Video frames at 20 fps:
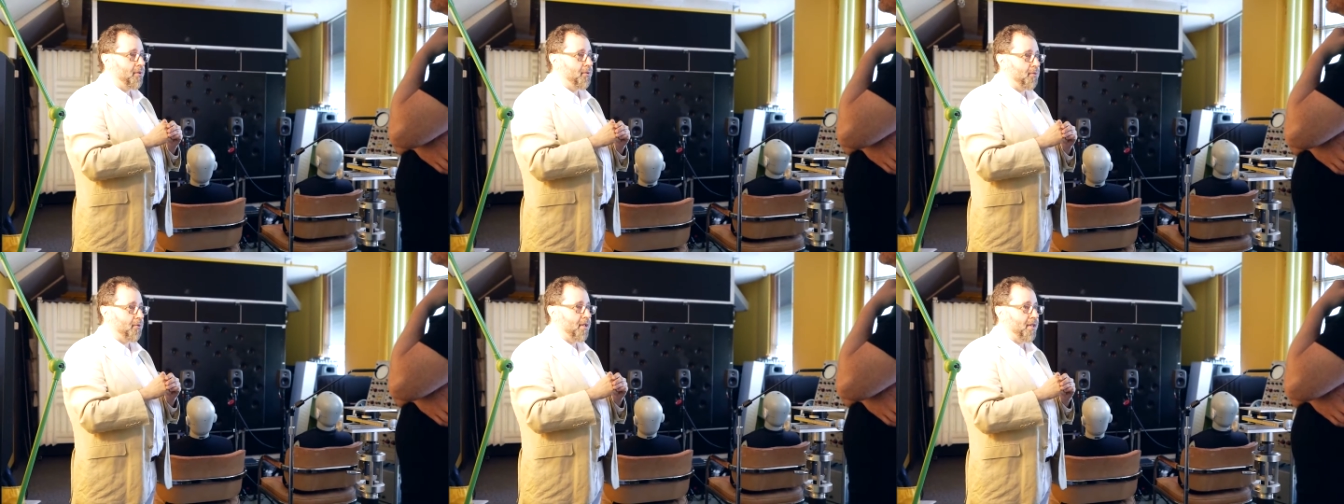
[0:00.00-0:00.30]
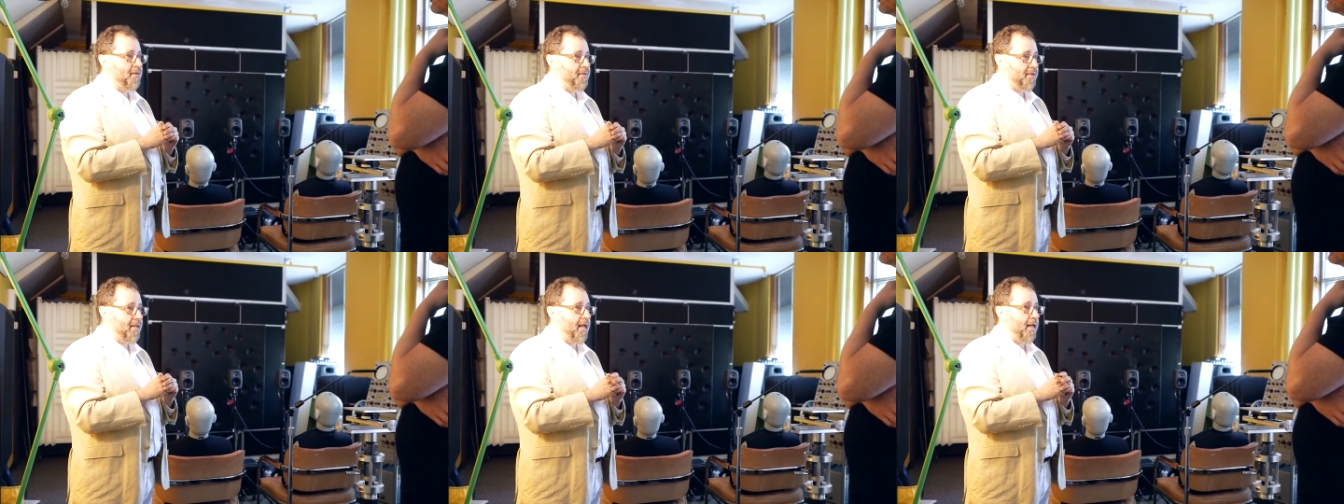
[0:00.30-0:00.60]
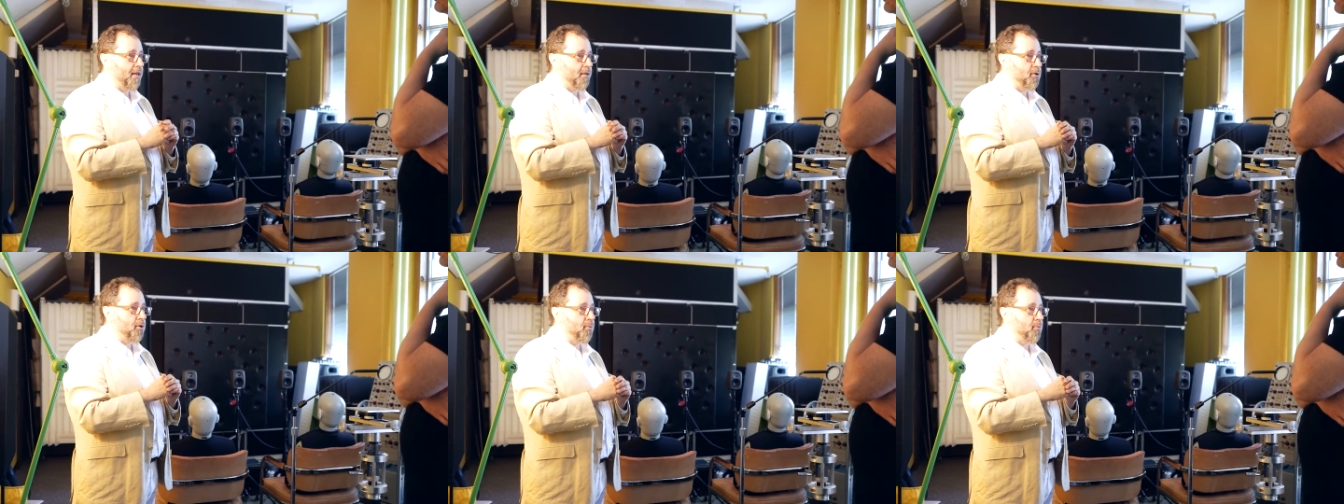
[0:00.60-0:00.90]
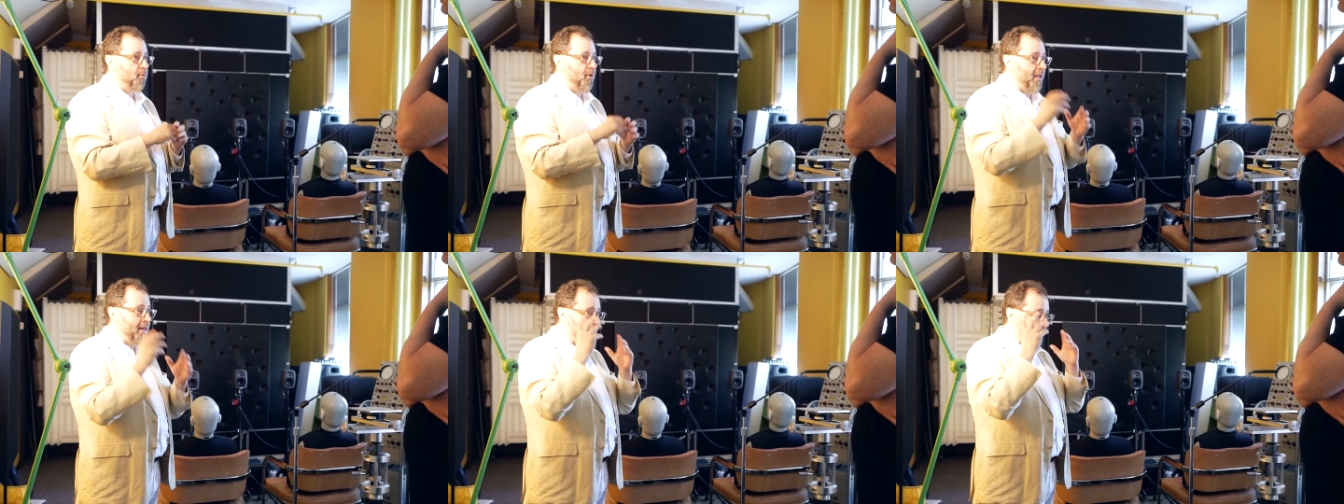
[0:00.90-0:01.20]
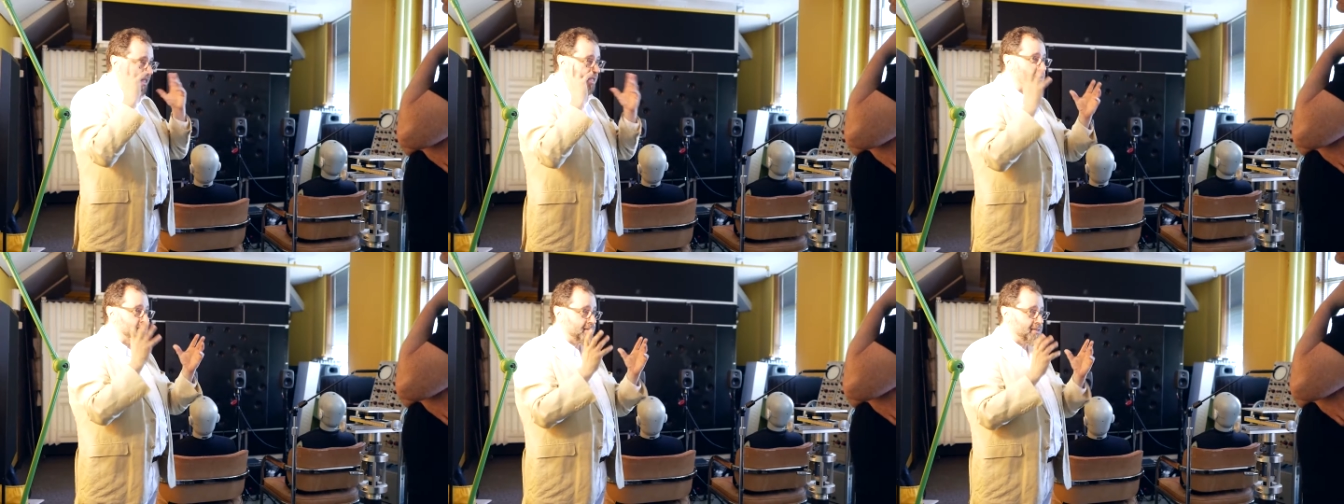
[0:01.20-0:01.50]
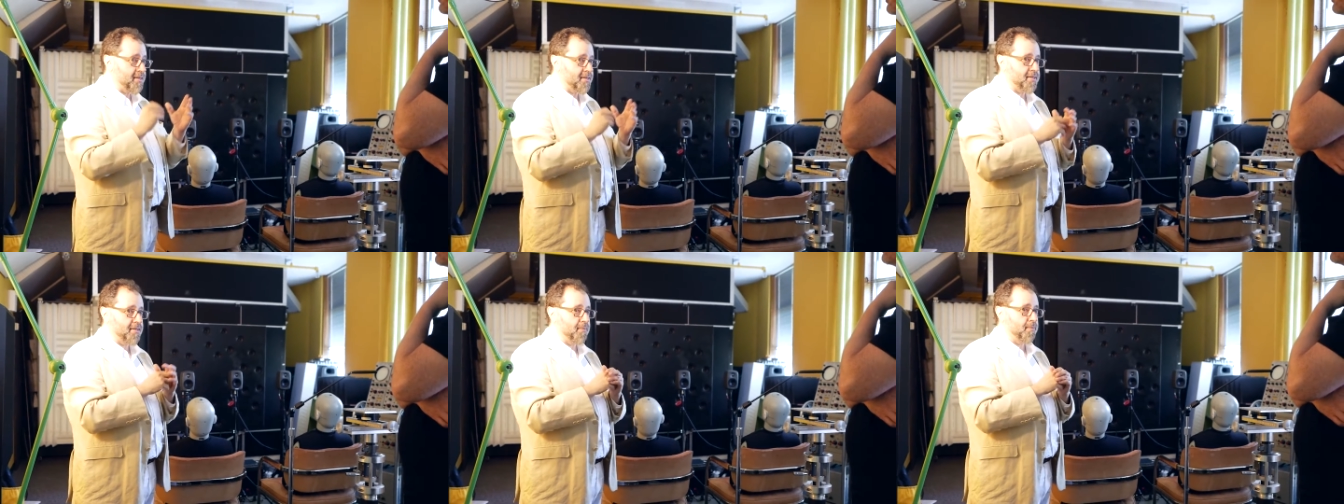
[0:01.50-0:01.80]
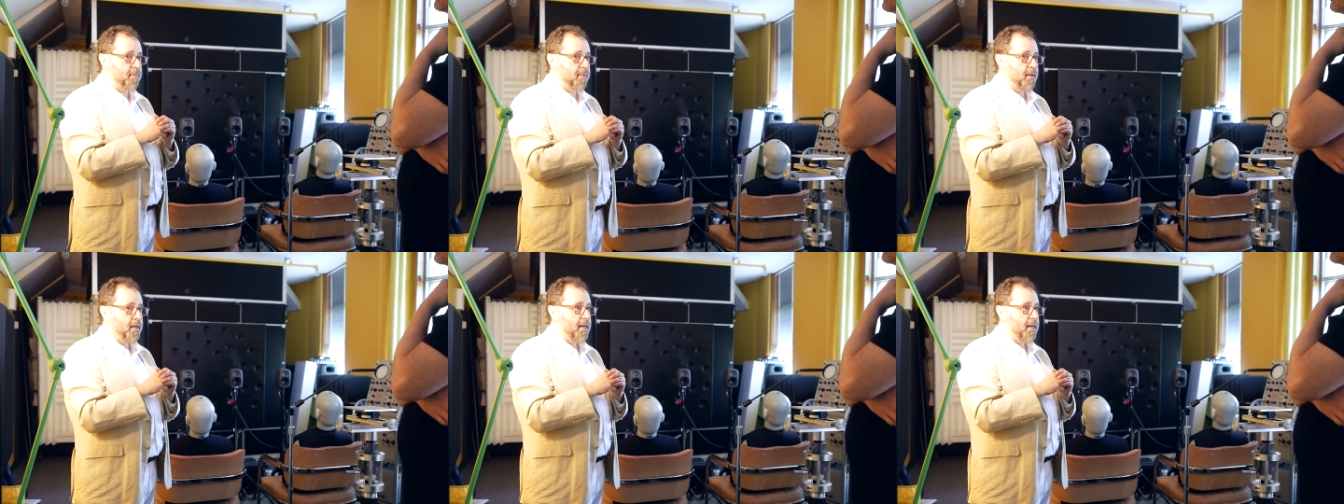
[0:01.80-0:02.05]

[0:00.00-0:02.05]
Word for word: you can tell, your brain ear system